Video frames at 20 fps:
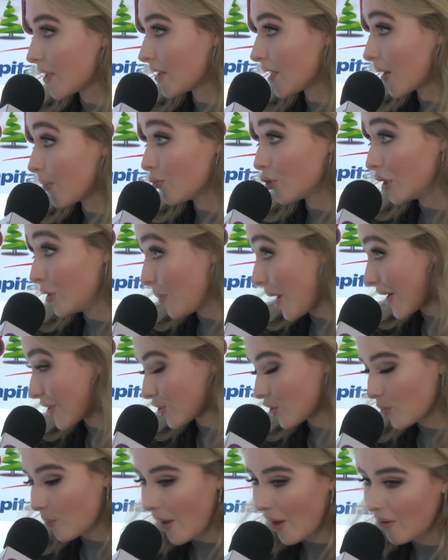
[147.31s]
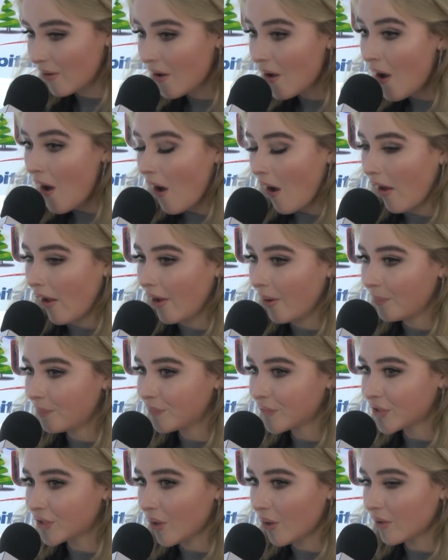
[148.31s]
Something that I'm really passionate about.
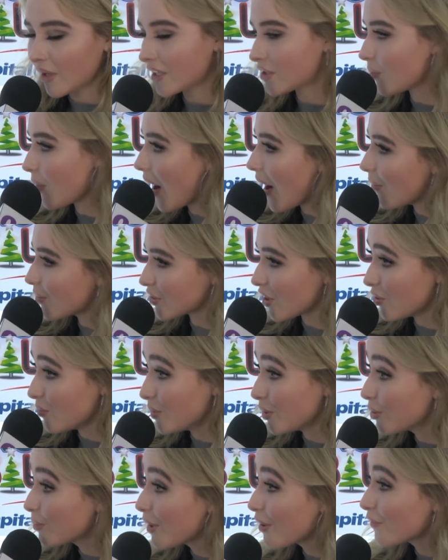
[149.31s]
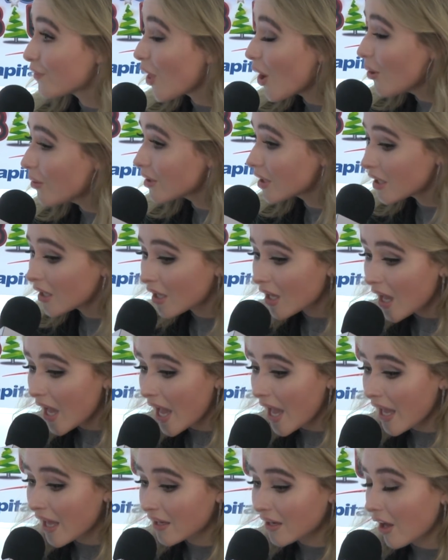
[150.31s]
So that's why I was on the Build-A-Bear float.
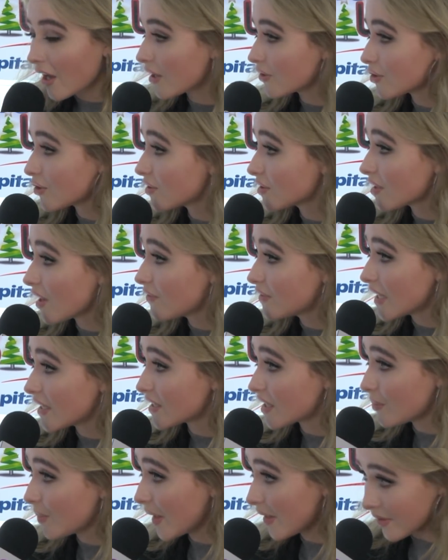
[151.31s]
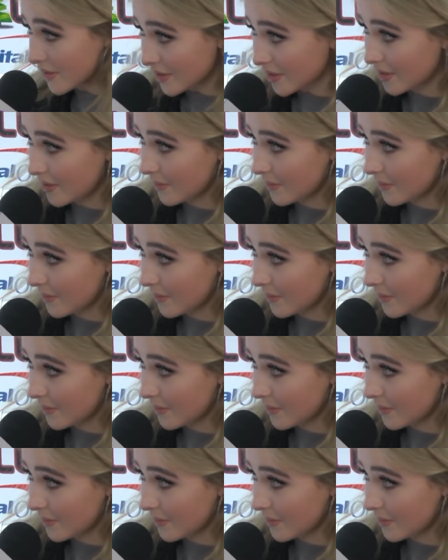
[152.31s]
And I also just love dancing bears.